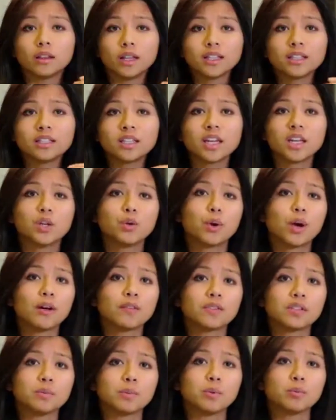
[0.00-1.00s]
Let's say you
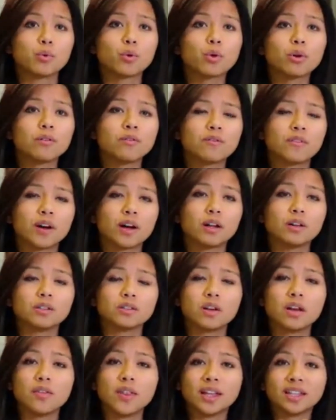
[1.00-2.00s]
have some important files
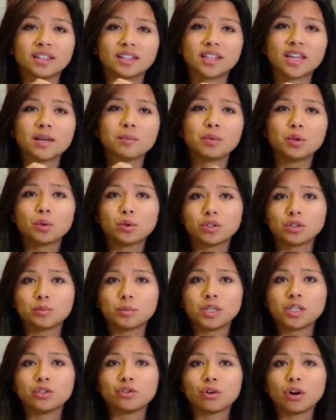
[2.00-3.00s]
on that same
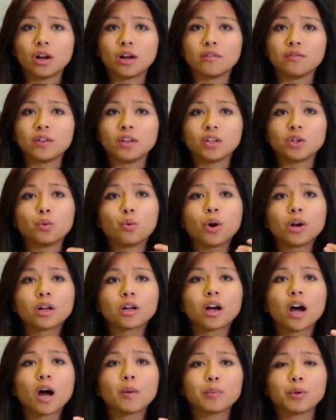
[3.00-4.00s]
USB drive that you want
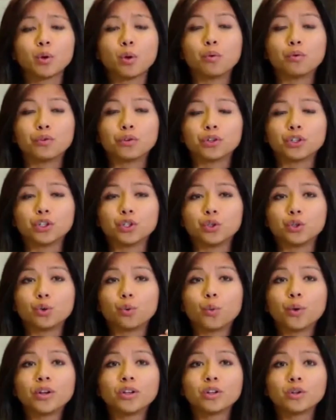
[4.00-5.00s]
to copy over to your
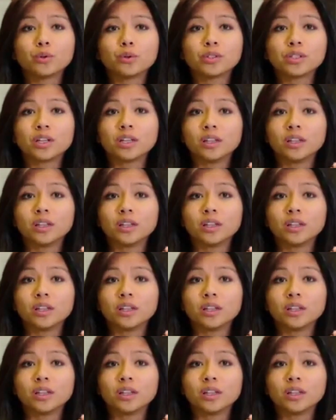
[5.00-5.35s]
Windows,